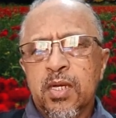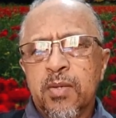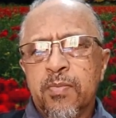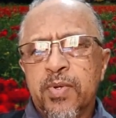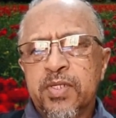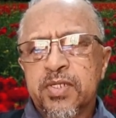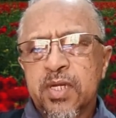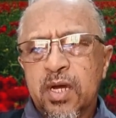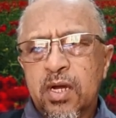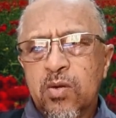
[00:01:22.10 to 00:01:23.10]
But
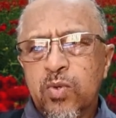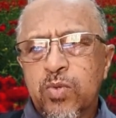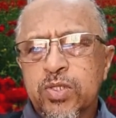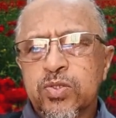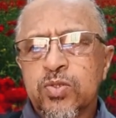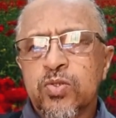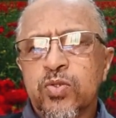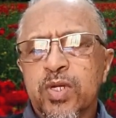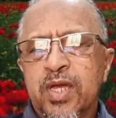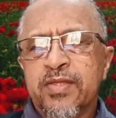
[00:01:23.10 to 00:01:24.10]
now we want to look
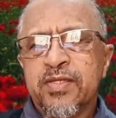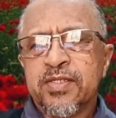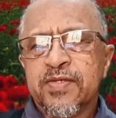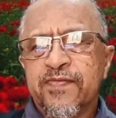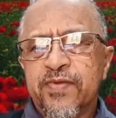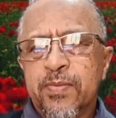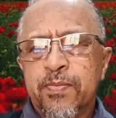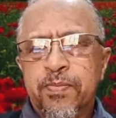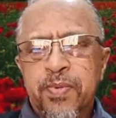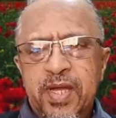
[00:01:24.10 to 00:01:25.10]
at the different
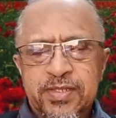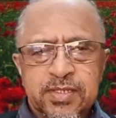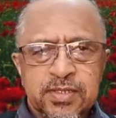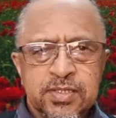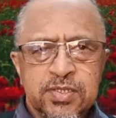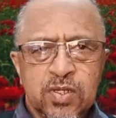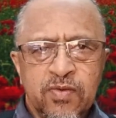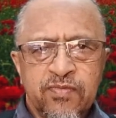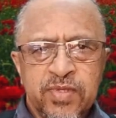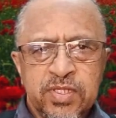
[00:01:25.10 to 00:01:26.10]
patterns
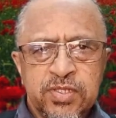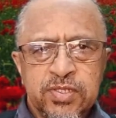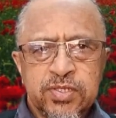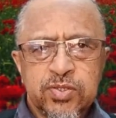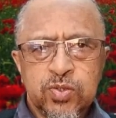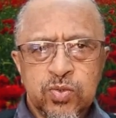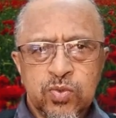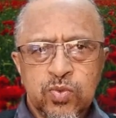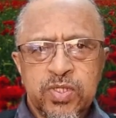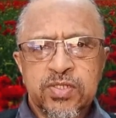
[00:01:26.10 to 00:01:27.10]
of these
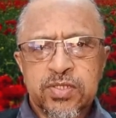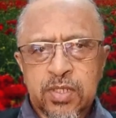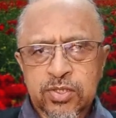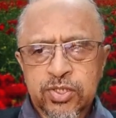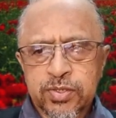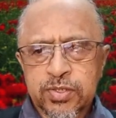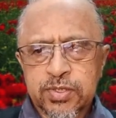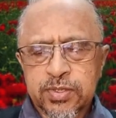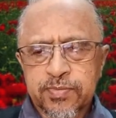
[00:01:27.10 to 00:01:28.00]
two instructions.